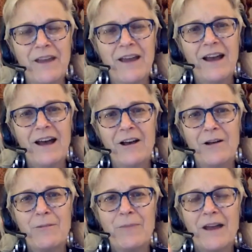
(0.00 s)

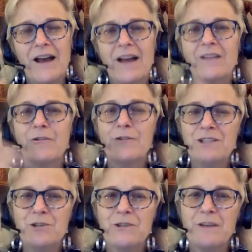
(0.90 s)
um, a
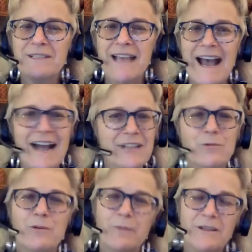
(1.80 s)
creature that was
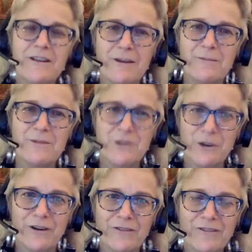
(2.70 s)
actual but not
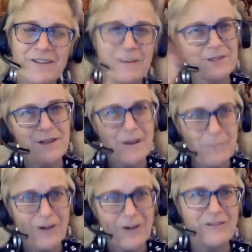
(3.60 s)
observed that was not
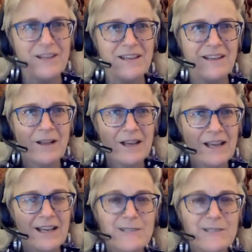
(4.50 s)
part of the
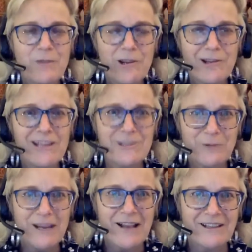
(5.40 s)
experienced
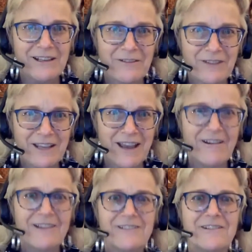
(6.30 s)
reality of the
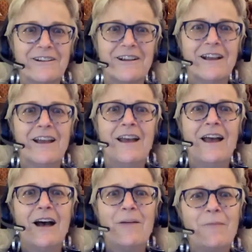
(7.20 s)
character
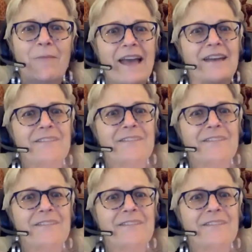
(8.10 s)
um, and